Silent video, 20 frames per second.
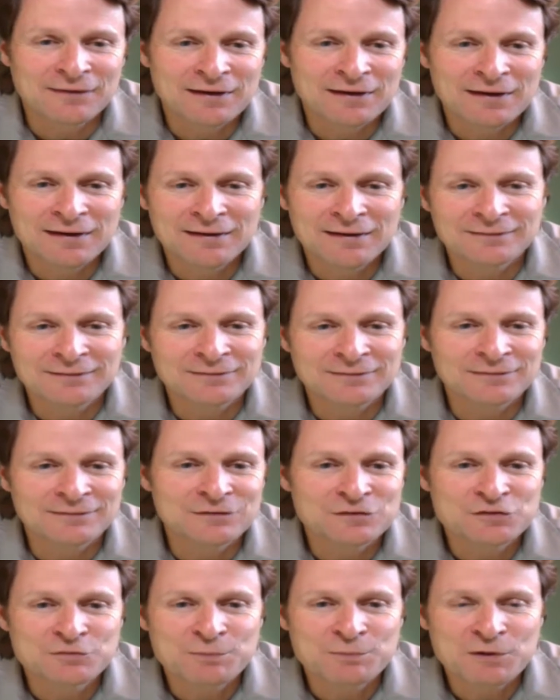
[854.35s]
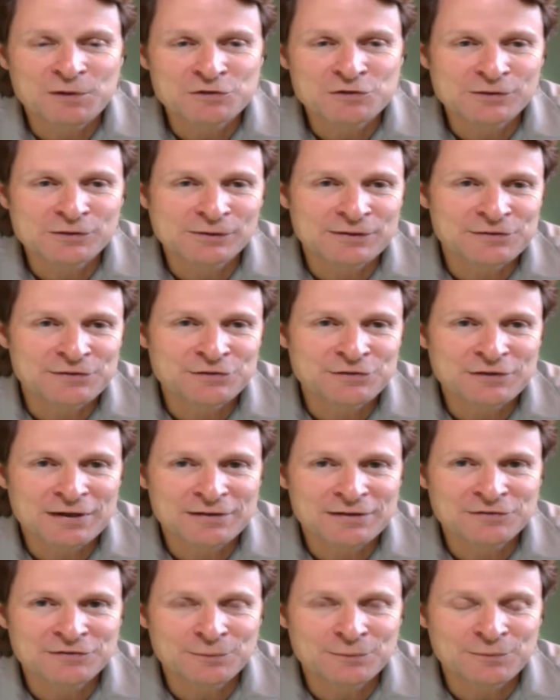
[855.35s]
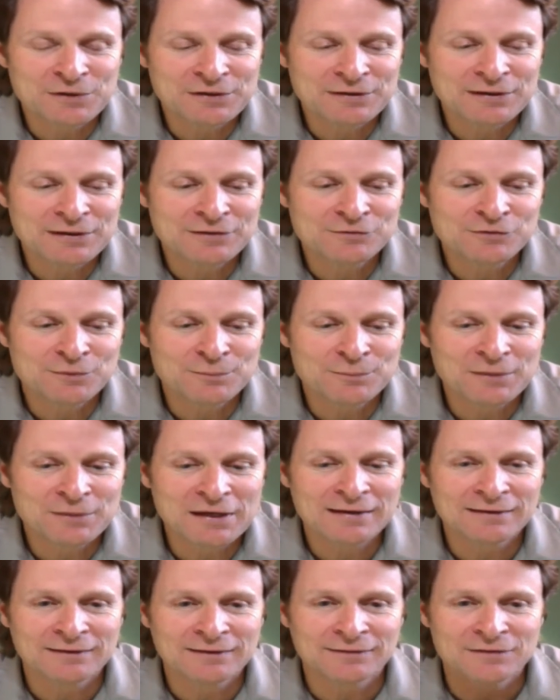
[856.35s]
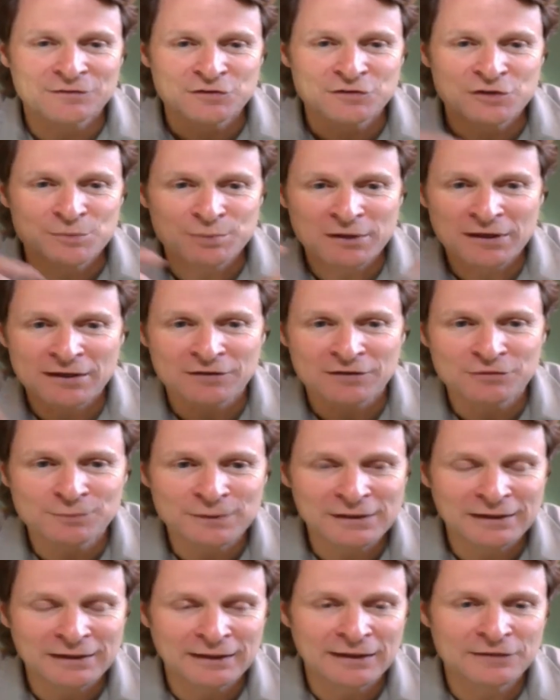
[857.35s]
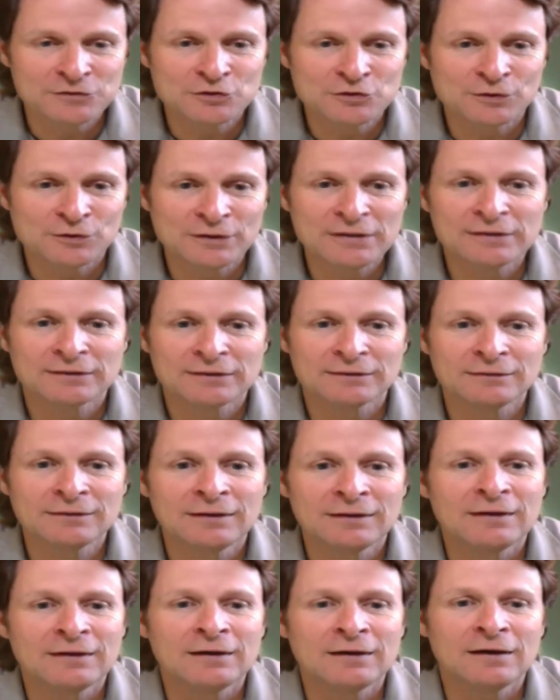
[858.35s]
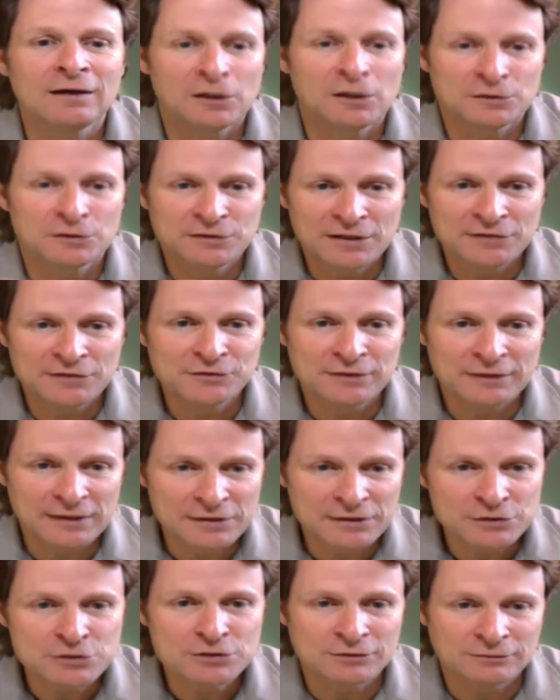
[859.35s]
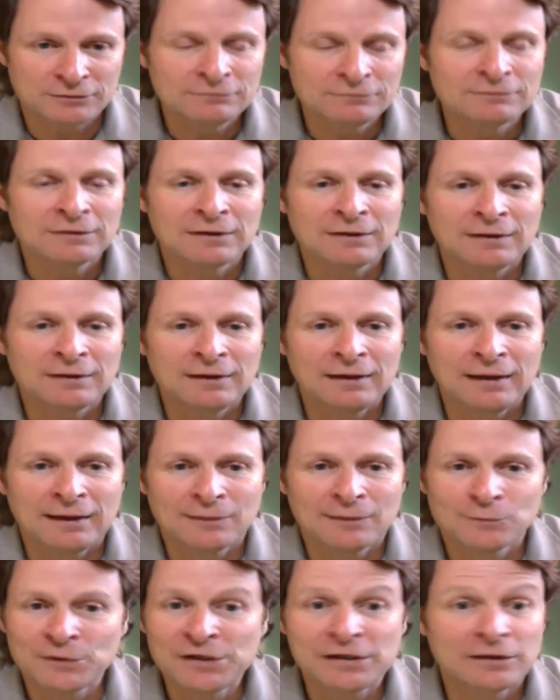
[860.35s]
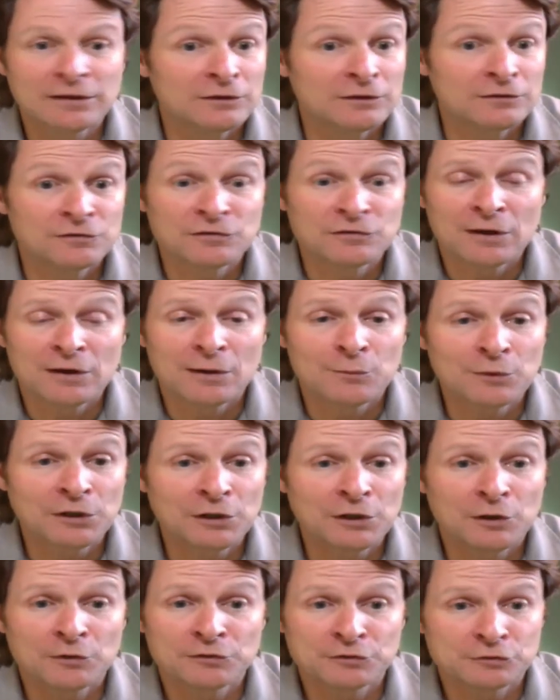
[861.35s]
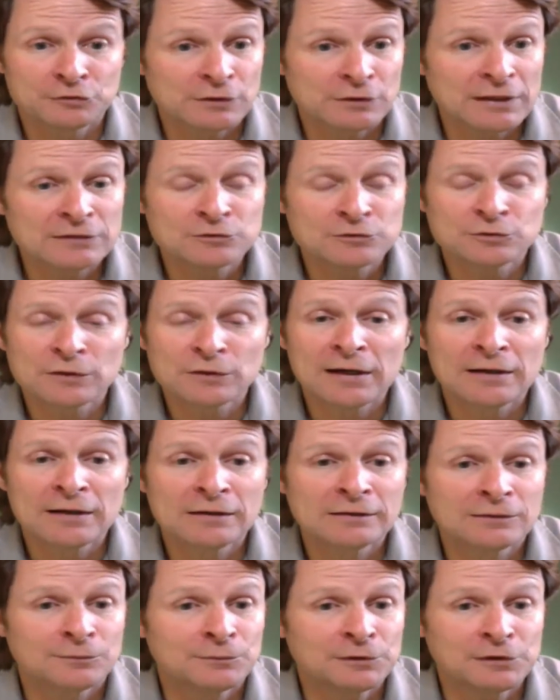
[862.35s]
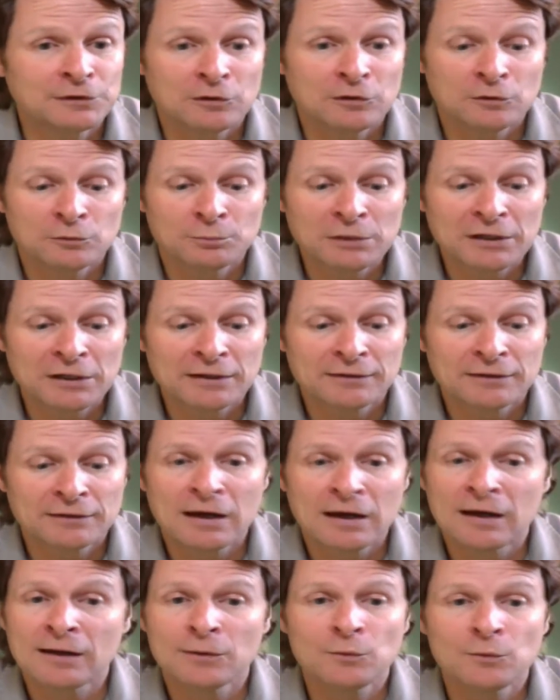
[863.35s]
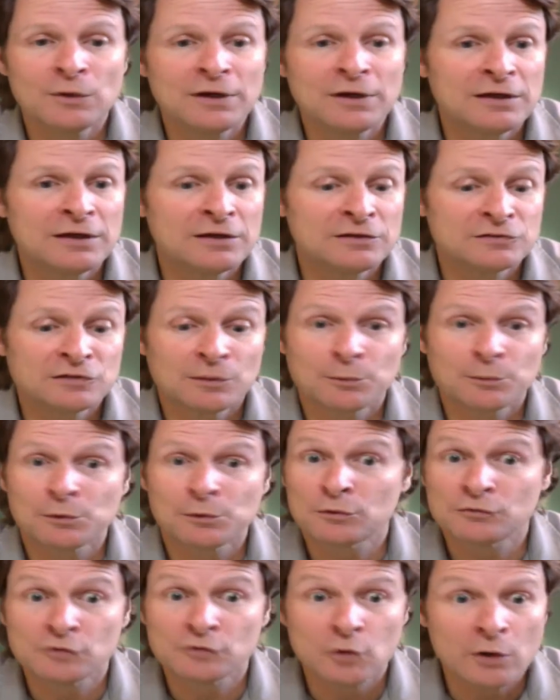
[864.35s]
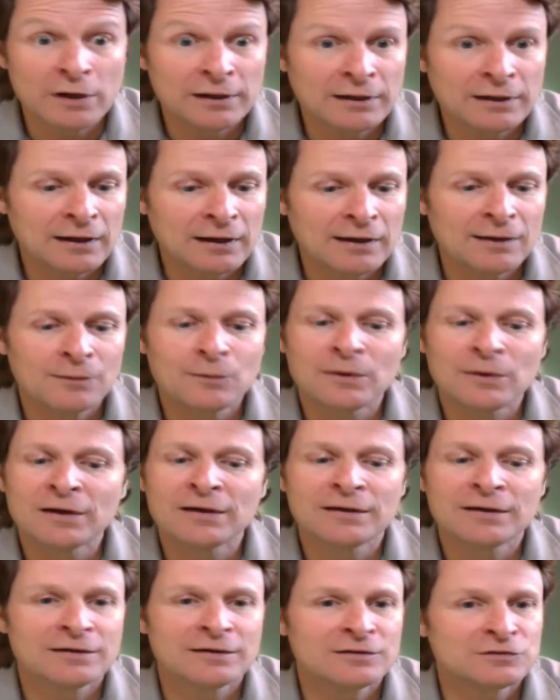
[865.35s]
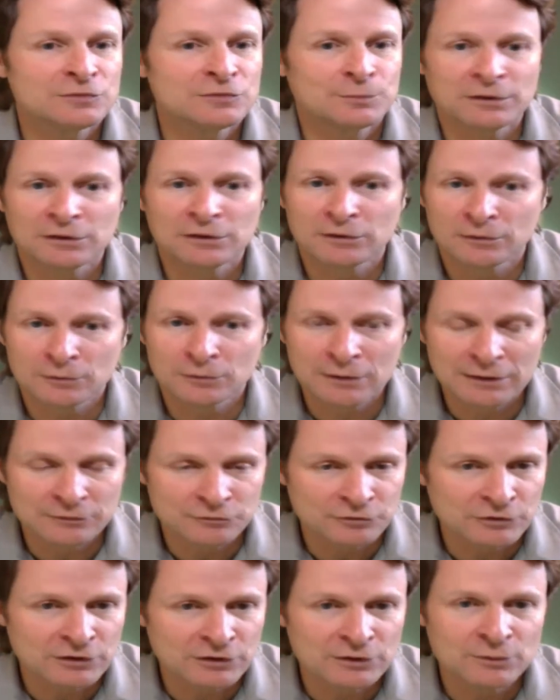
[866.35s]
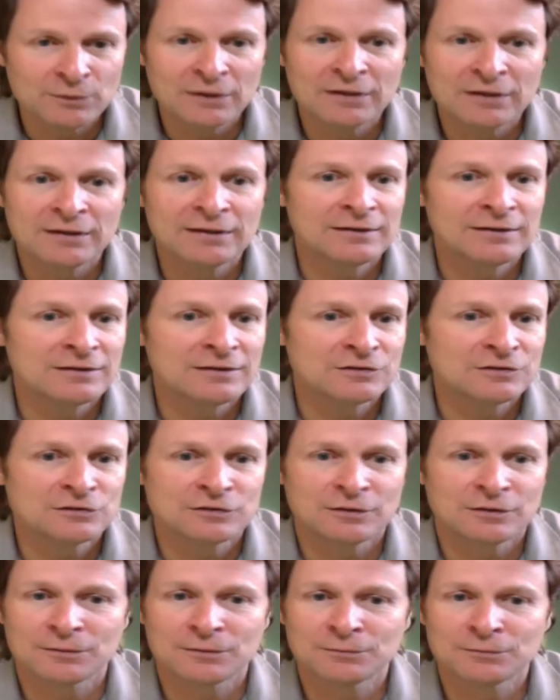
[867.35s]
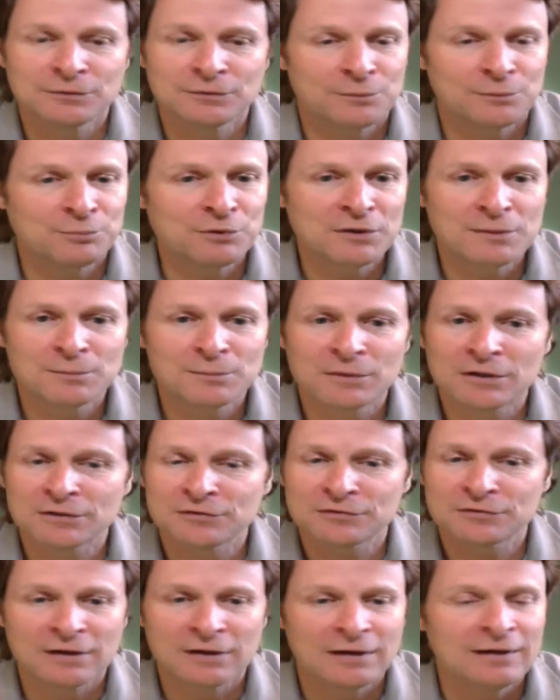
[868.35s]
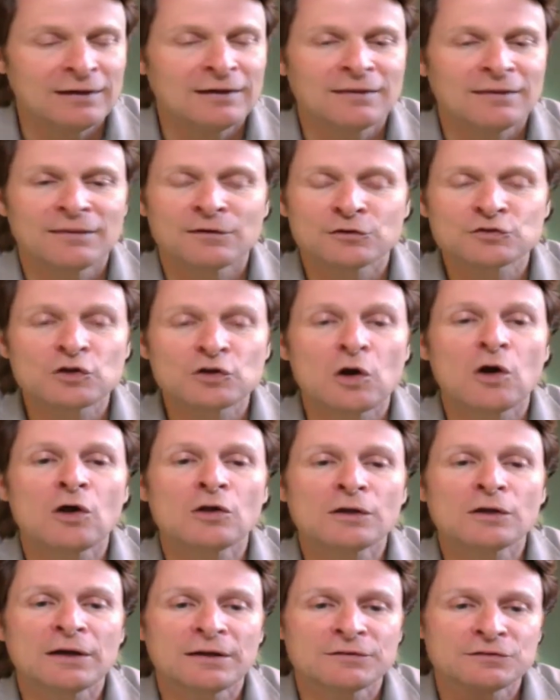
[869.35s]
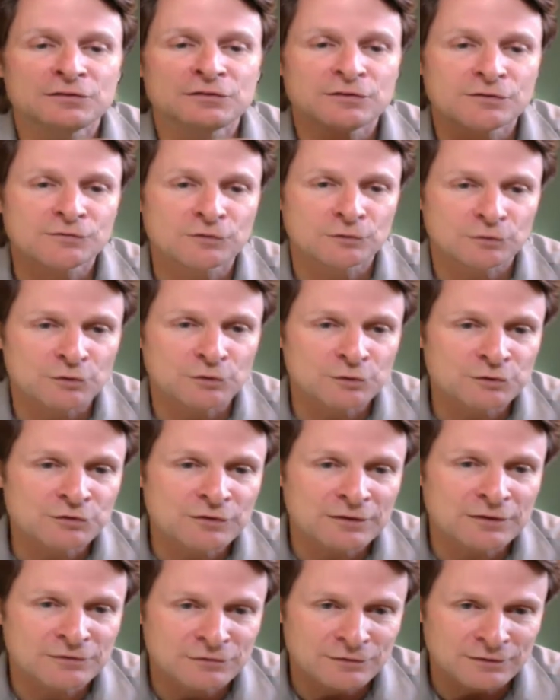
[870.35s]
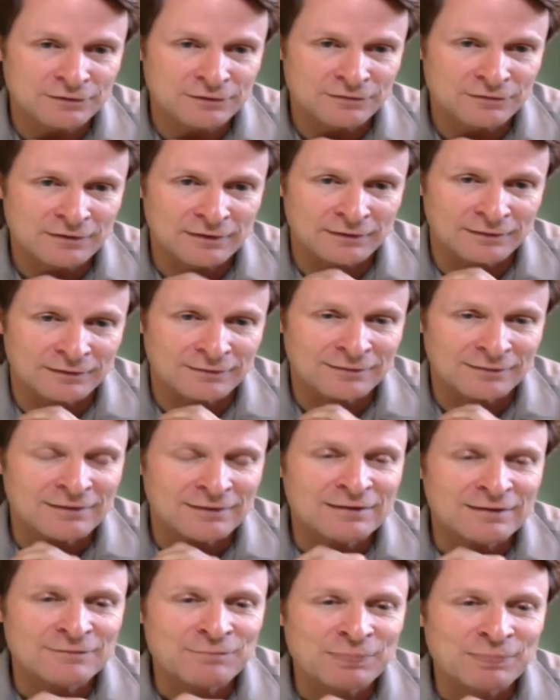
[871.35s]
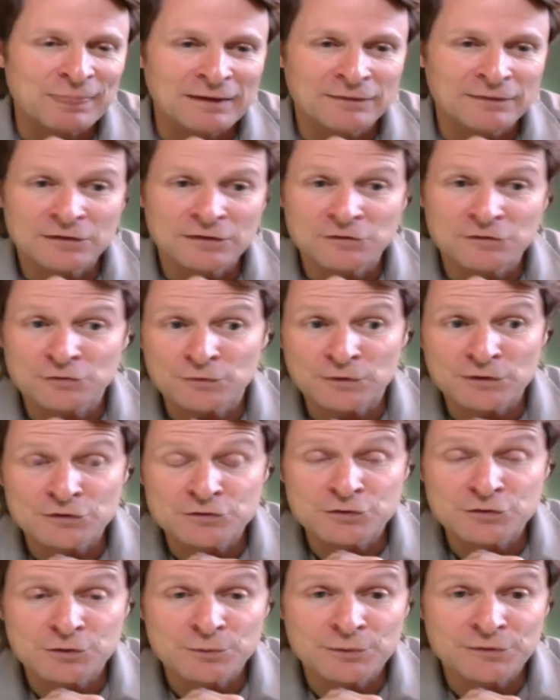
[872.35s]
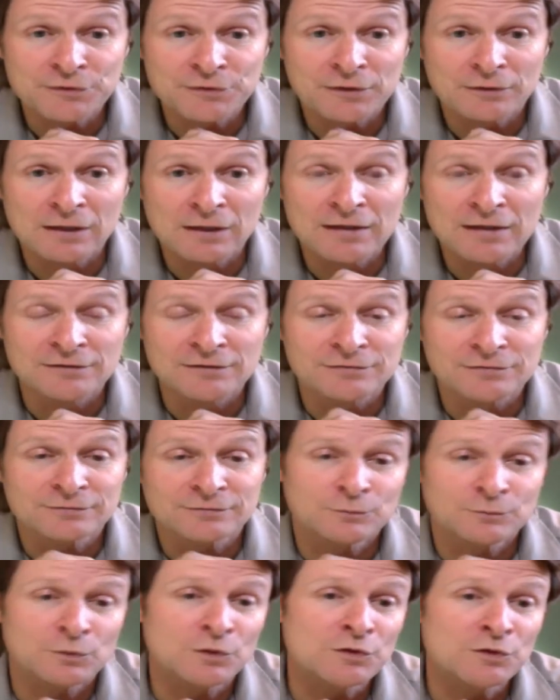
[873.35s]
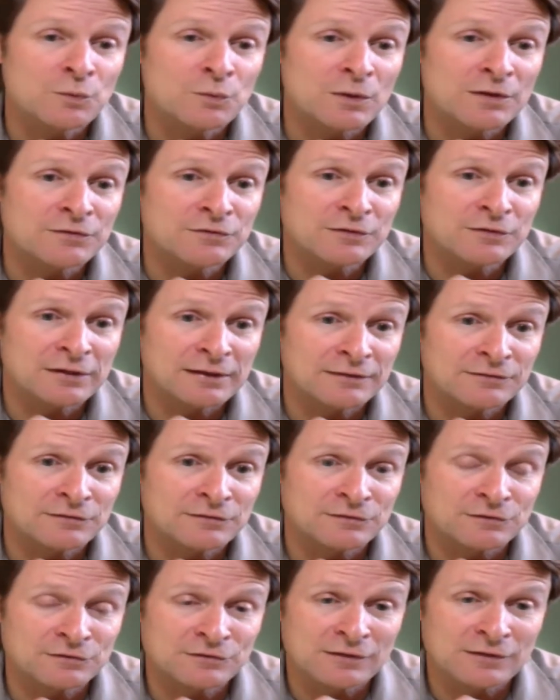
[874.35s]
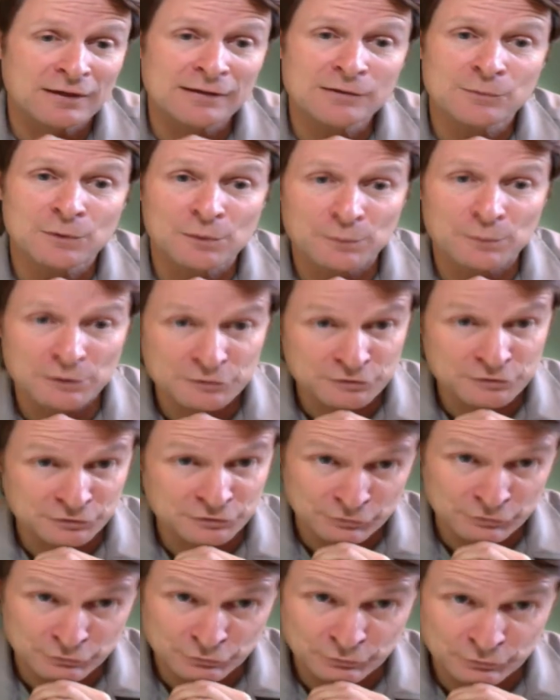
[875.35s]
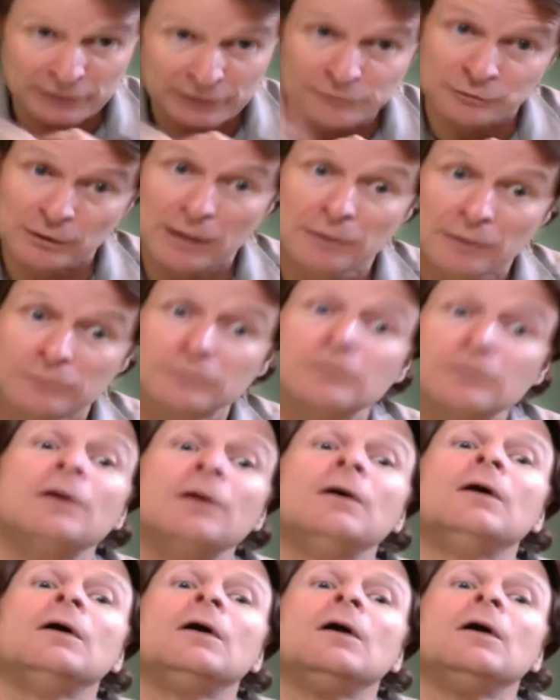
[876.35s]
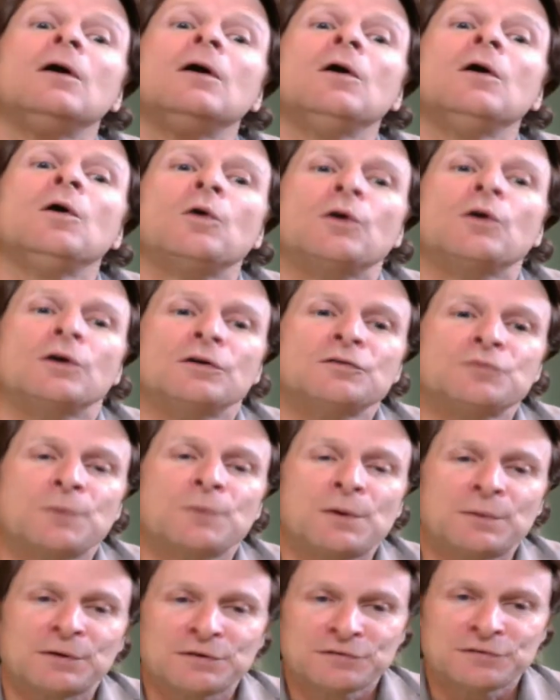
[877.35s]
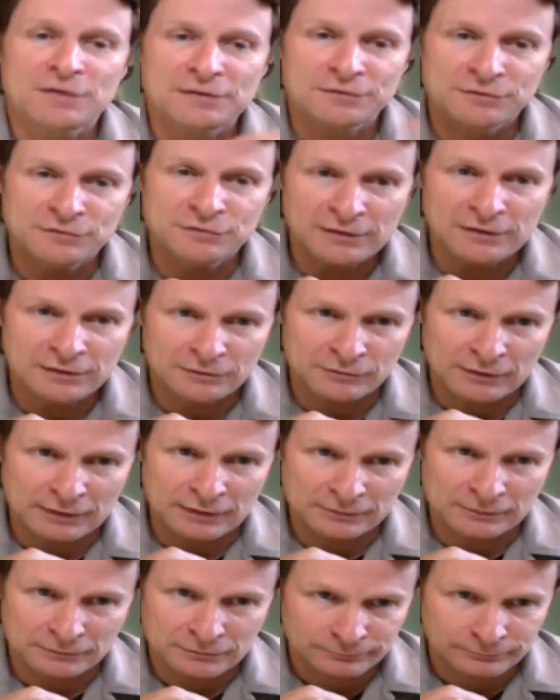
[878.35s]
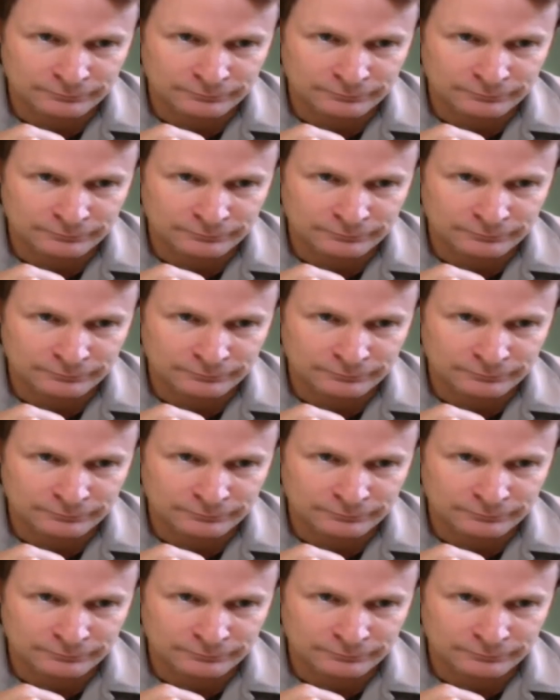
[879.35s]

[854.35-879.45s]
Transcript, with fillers: that and spiritual insights that we can get from that on the GPS, we can enter in our destination and we can say, I want to go the direct route, I want to go by the highways, I want to avoid highways, I want to go on freeways, uh, you know, pretty much there's all kinds of different routes that you can take. And that's very true with our life. We're the ones that get to decide do we want just the direct route or do we want to take the scenic route?